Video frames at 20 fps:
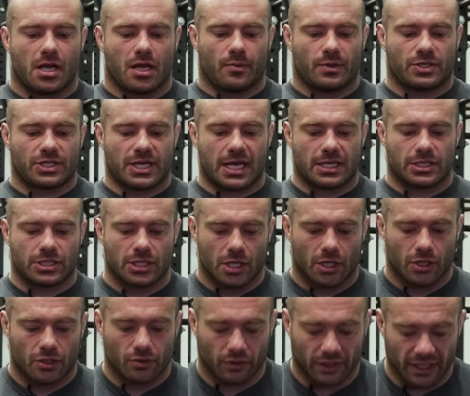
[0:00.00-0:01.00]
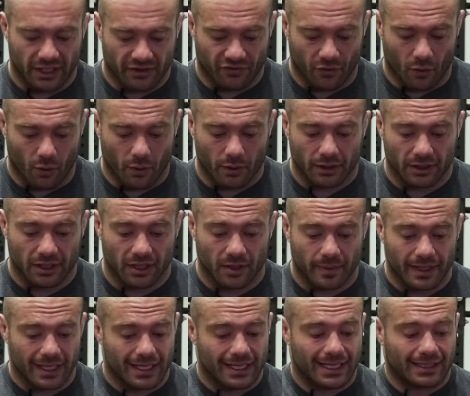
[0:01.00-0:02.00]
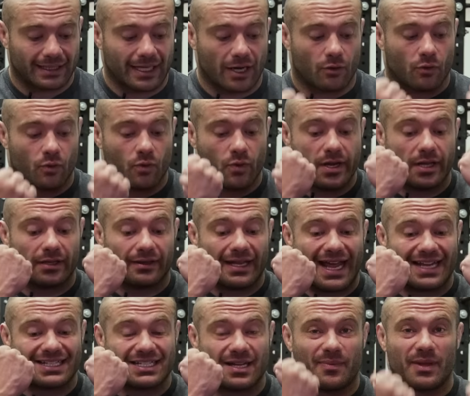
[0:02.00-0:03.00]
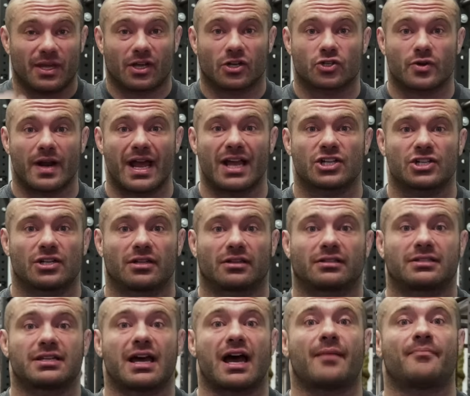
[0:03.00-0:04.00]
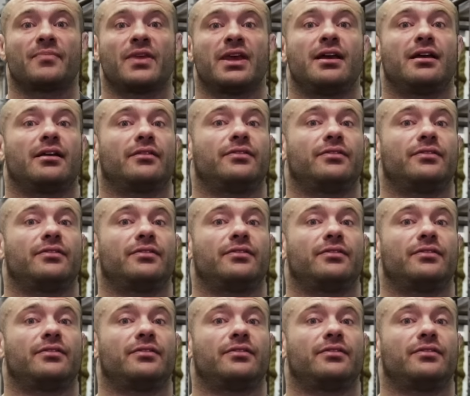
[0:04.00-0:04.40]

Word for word: in which case you lean forward a little bit and get that real nasty peak contraction at the top.